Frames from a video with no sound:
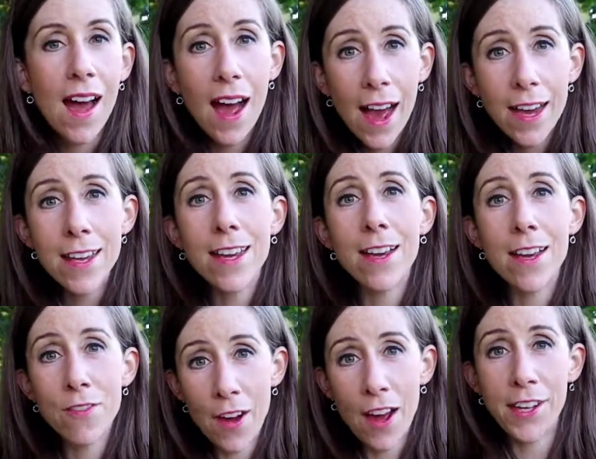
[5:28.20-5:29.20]
I
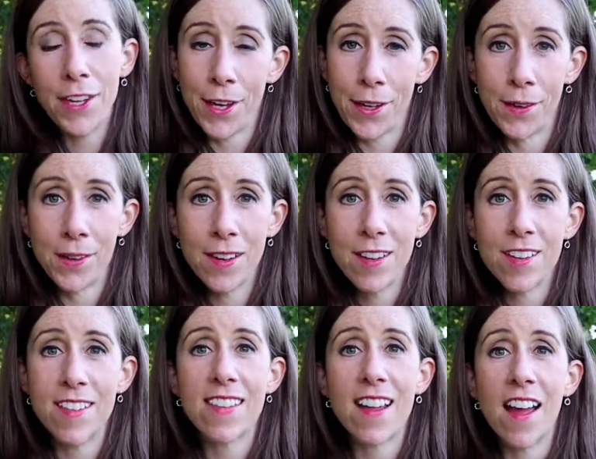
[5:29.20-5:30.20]
invite you
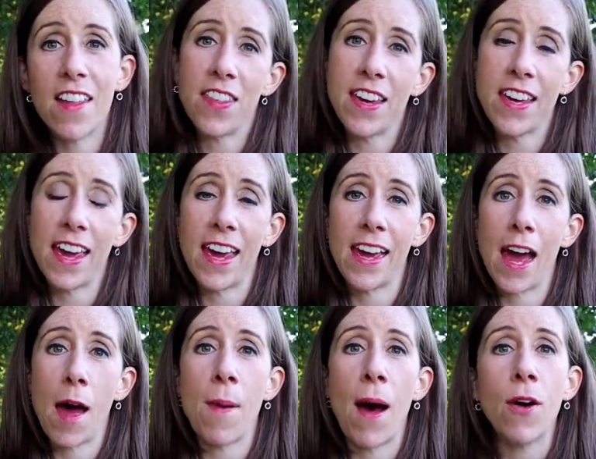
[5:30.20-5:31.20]
to start thinking
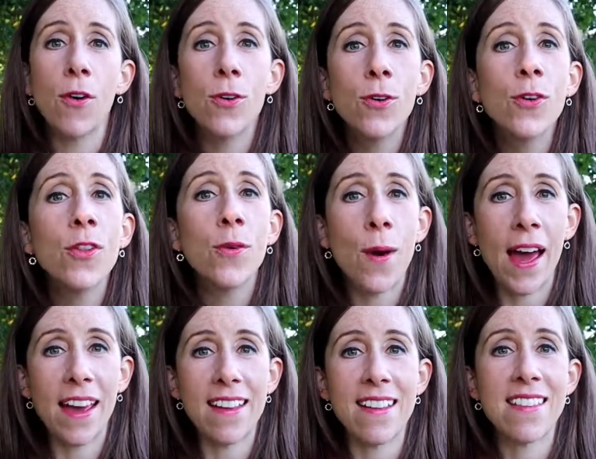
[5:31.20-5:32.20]
about all the
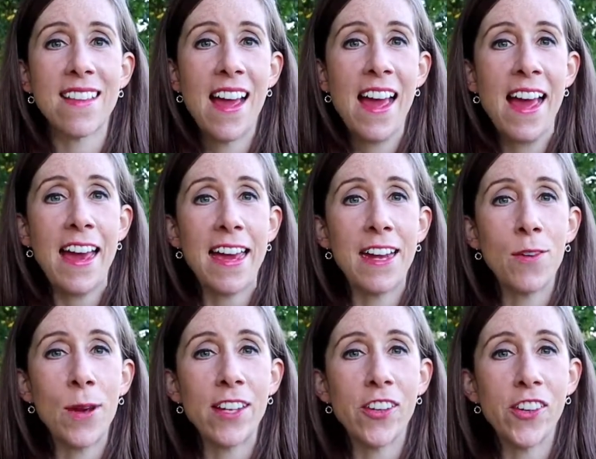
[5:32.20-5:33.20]
ways in
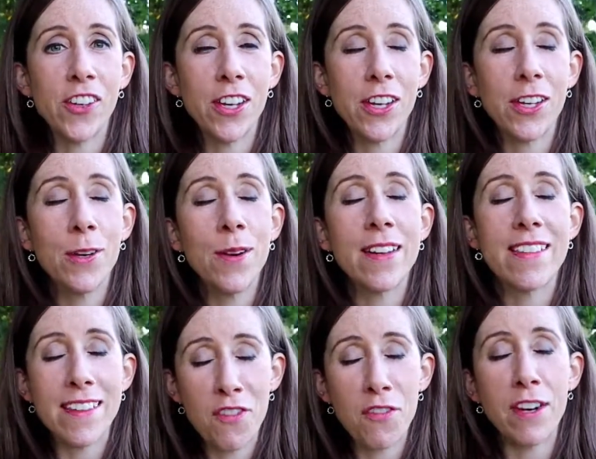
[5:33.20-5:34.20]
which you are
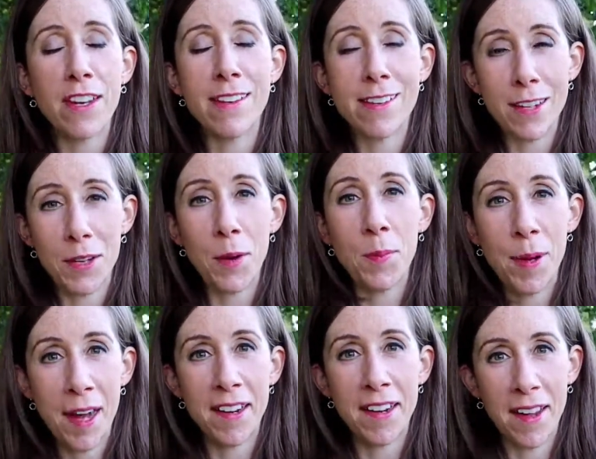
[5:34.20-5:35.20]
different to your
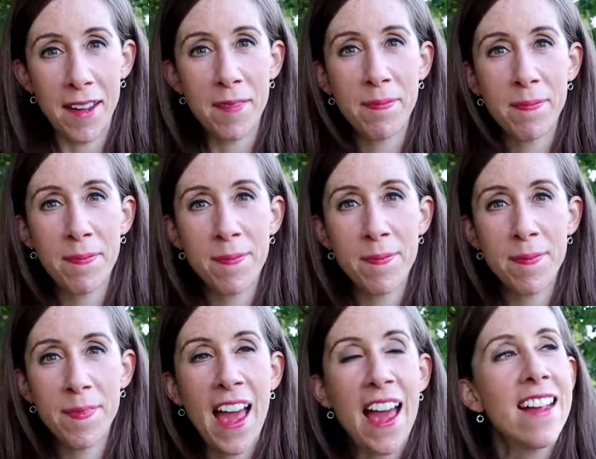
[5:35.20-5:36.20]
partner.
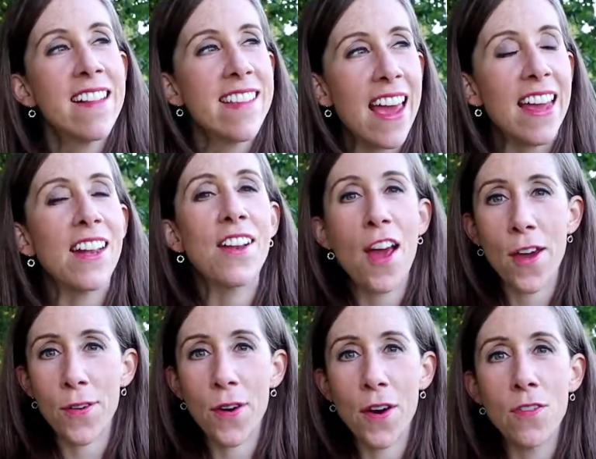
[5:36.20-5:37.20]
Take
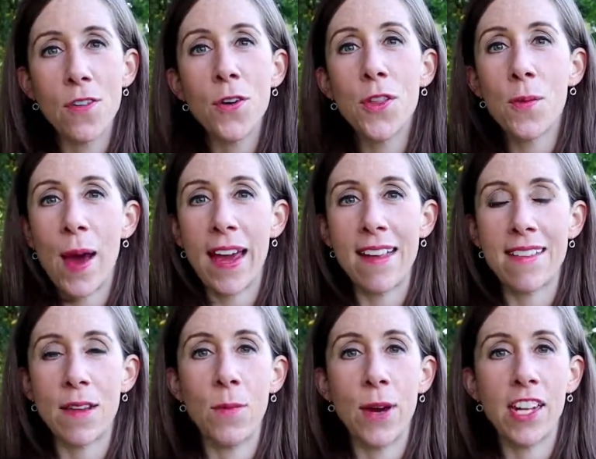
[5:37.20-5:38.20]
note of all the ways
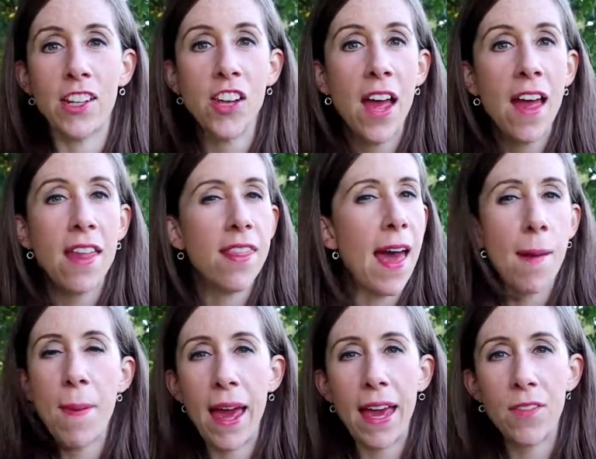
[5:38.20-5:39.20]
in which their
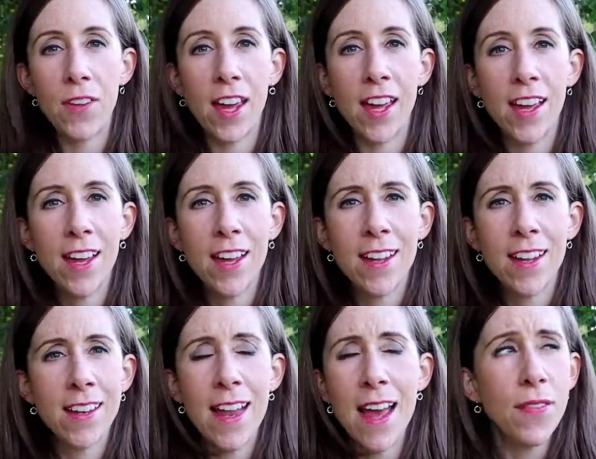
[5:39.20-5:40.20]
behaviour
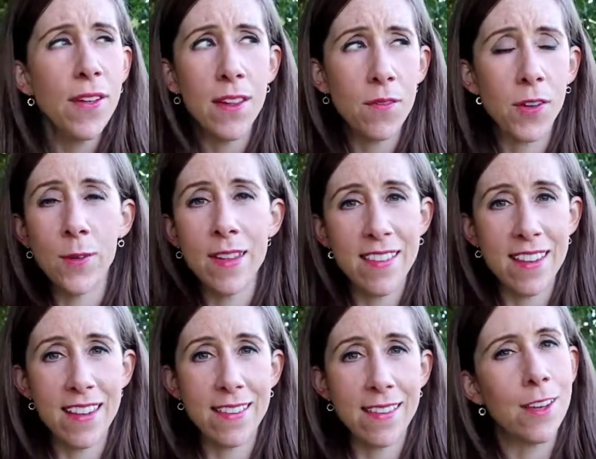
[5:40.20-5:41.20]
never
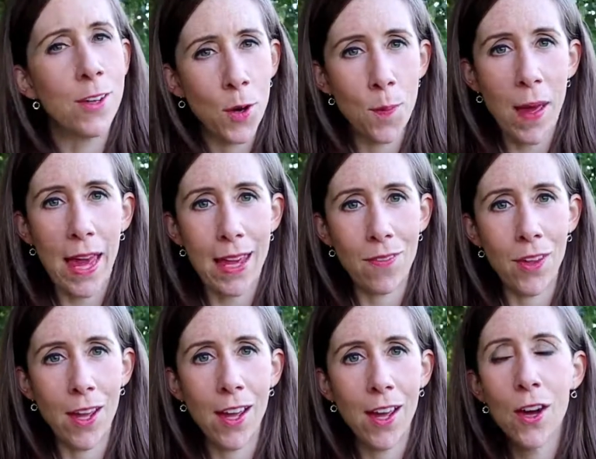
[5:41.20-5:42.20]
influences your
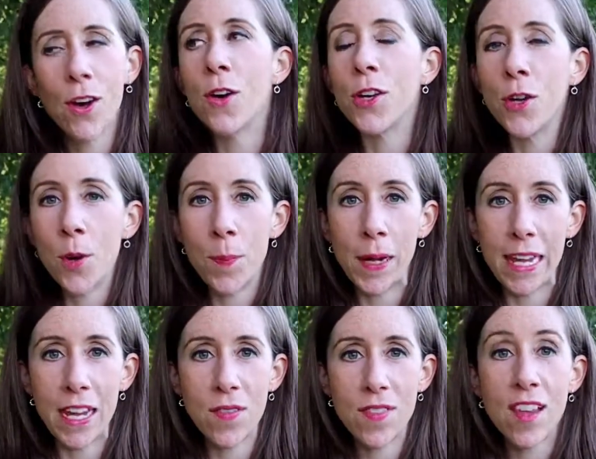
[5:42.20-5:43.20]
behaviour, or your
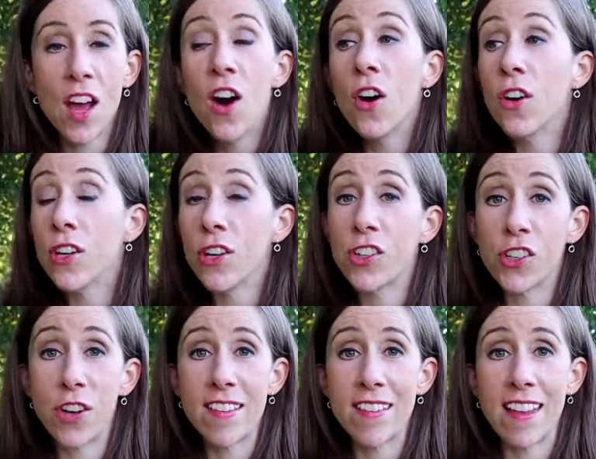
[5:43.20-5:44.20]
beliefs, or your
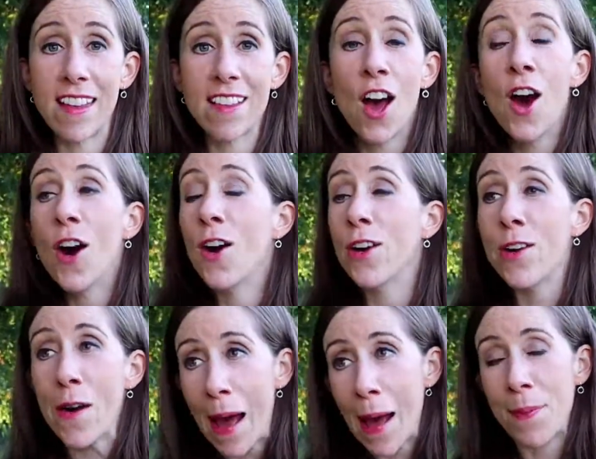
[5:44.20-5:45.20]
choices, or
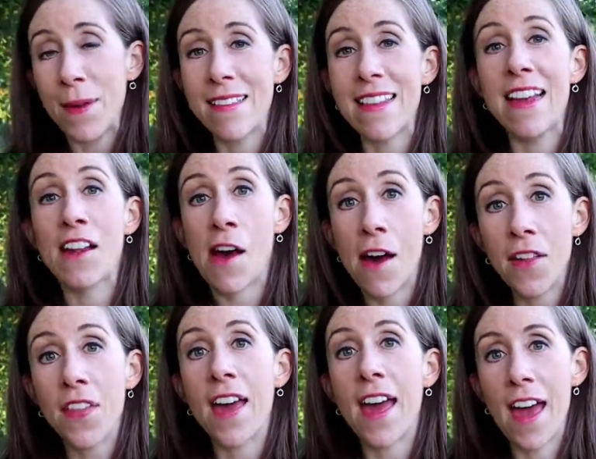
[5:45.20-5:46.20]
your habits in
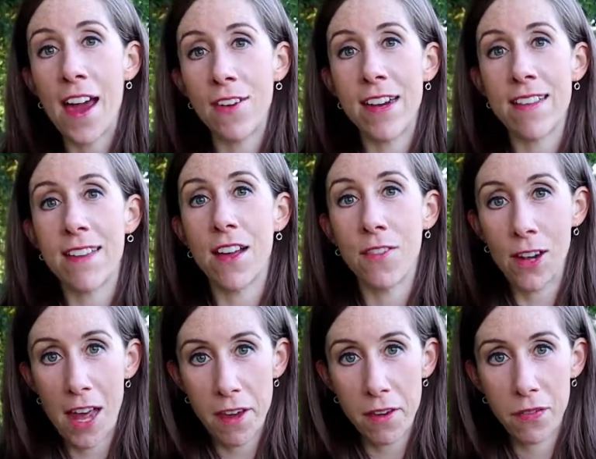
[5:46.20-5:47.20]
other areas of
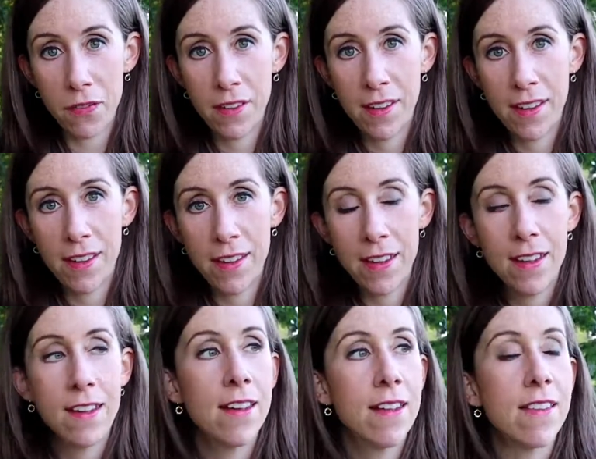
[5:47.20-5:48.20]
life.
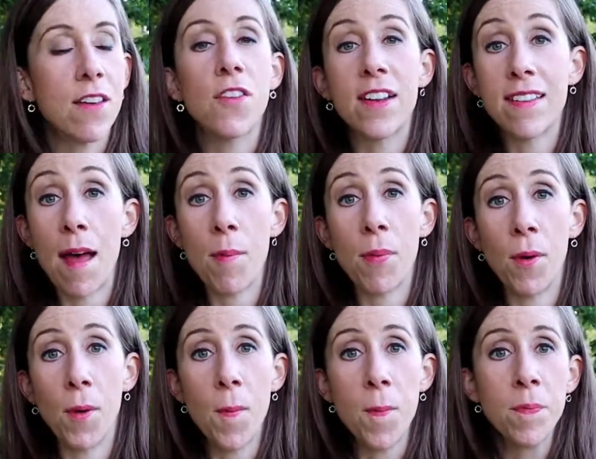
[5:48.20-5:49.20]
So for
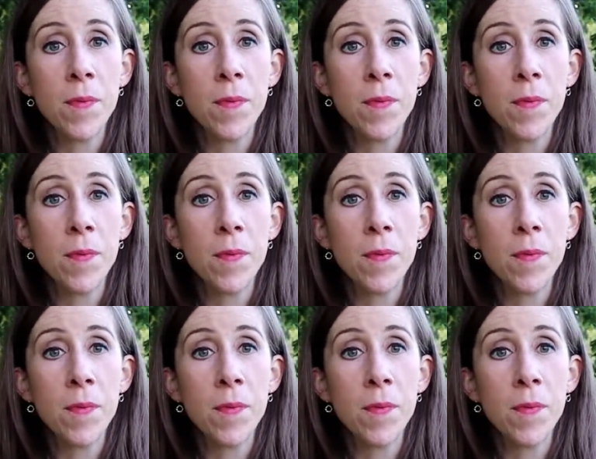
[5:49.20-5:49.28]
example,